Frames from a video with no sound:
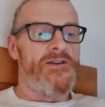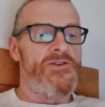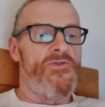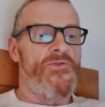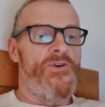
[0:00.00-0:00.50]

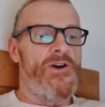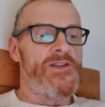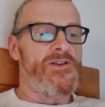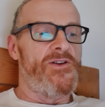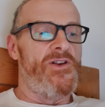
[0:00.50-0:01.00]
You'll
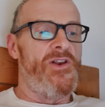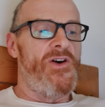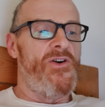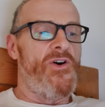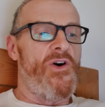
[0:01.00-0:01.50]
find a
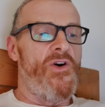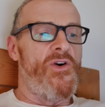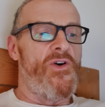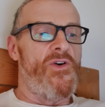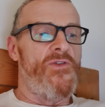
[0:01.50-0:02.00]
lot
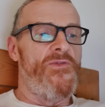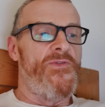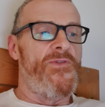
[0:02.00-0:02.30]
of